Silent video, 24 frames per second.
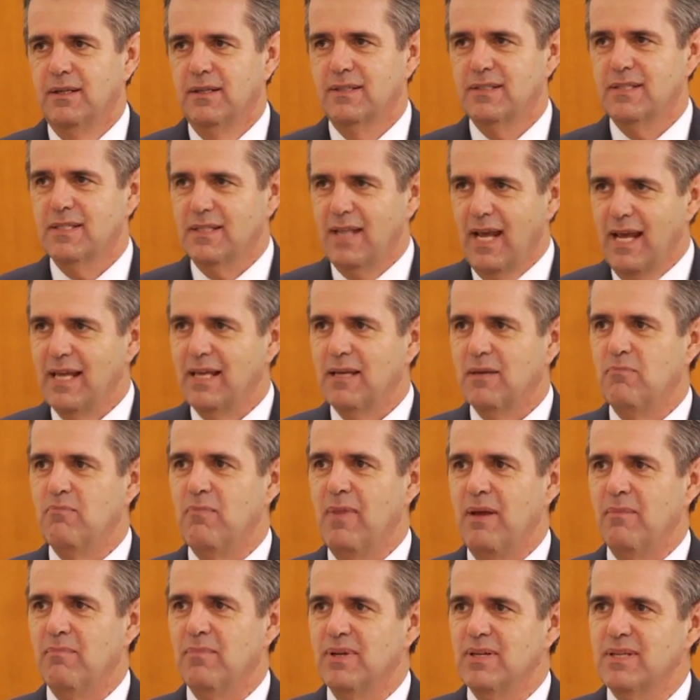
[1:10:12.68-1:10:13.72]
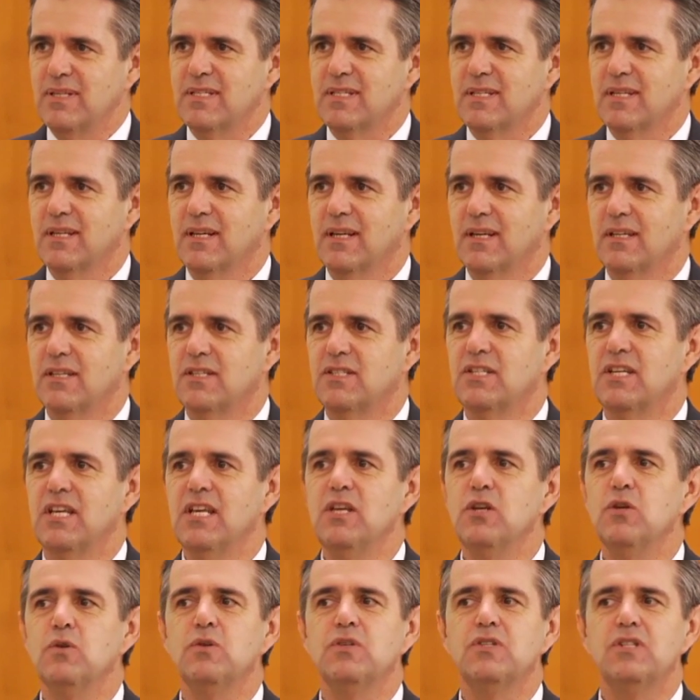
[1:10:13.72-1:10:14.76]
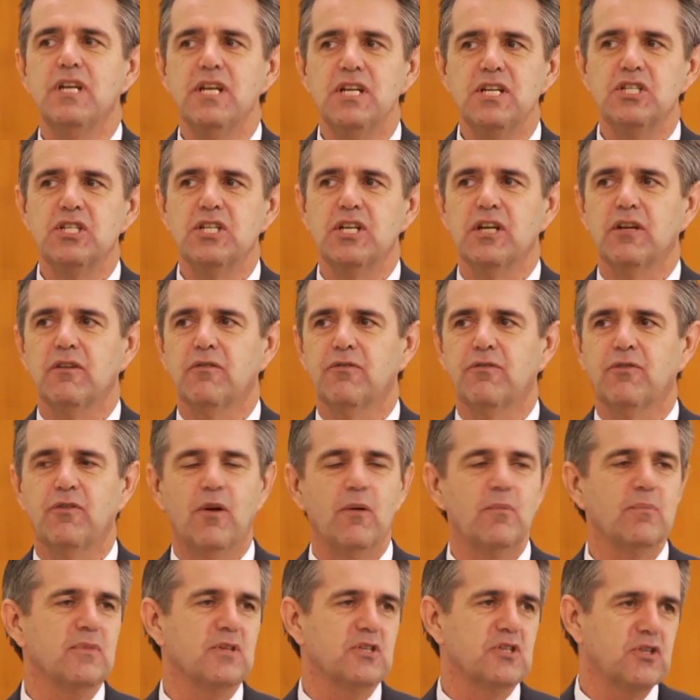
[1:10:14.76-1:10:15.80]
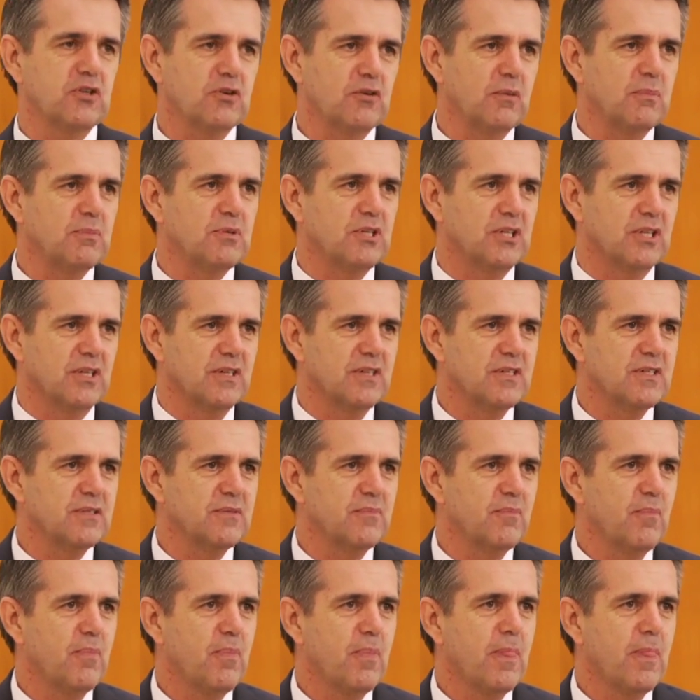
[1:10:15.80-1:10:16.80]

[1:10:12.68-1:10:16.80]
stake members see you teaching from the scriptures,